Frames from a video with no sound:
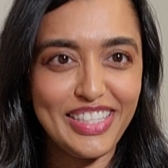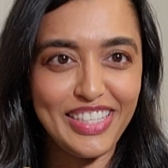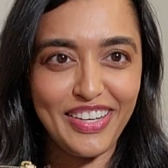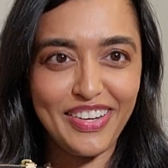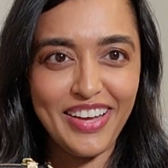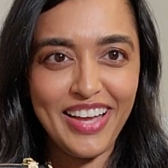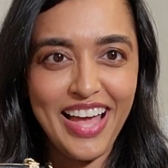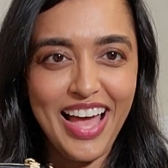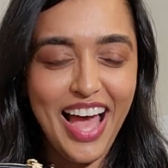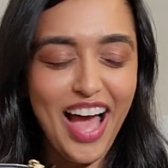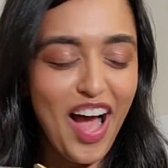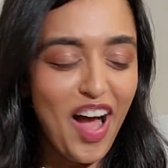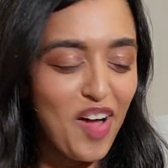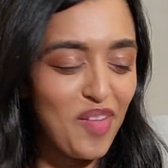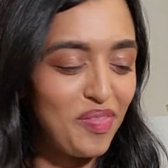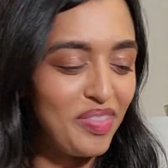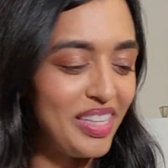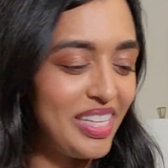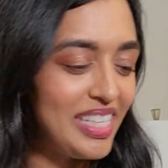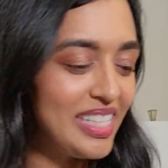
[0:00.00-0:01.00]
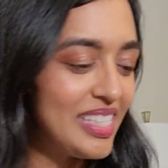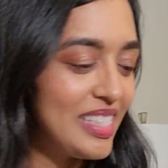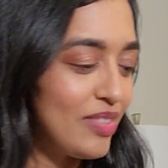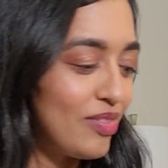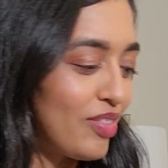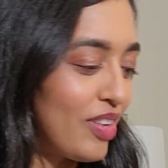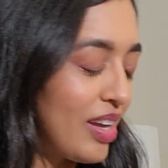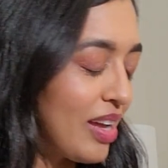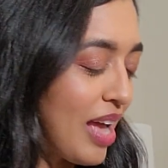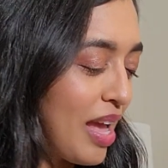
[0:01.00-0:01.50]
So these
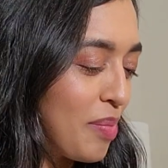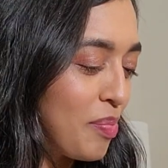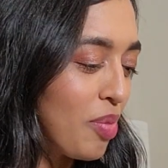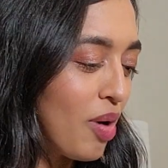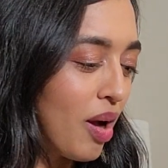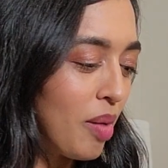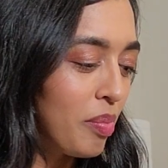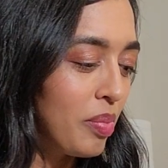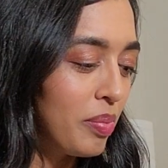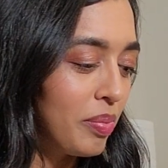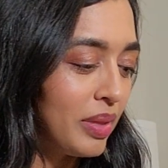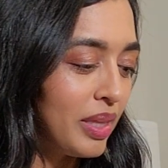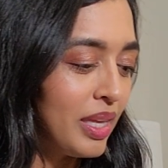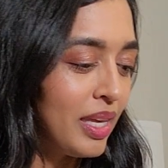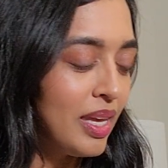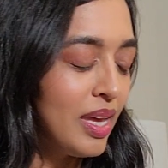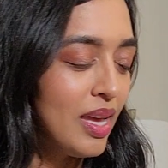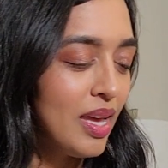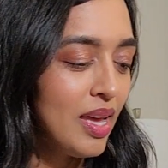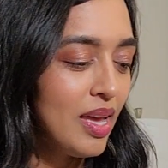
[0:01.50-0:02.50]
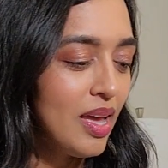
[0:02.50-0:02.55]
I probably